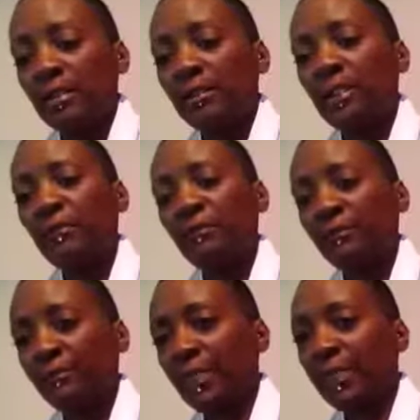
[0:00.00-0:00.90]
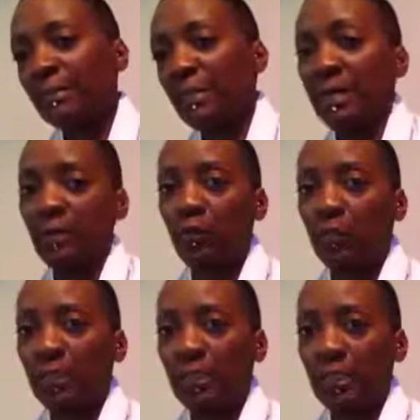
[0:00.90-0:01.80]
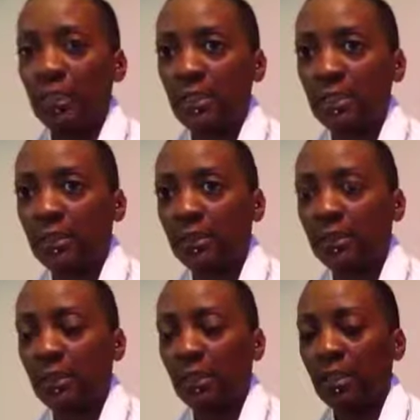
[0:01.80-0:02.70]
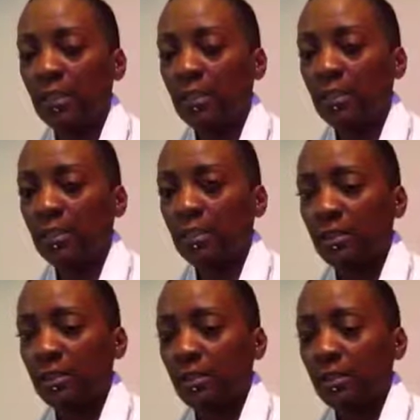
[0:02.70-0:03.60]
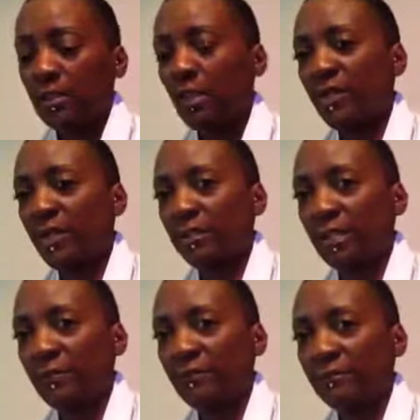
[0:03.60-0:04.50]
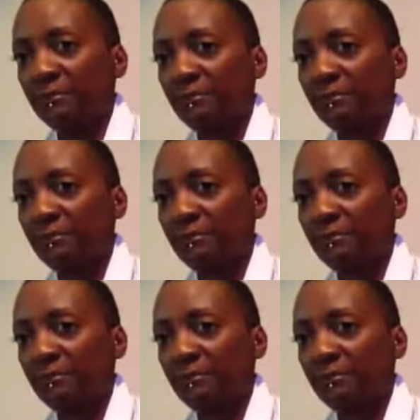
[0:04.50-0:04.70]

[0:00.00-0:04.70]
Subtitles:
So, that's me and my quirkiness and all that good stuff.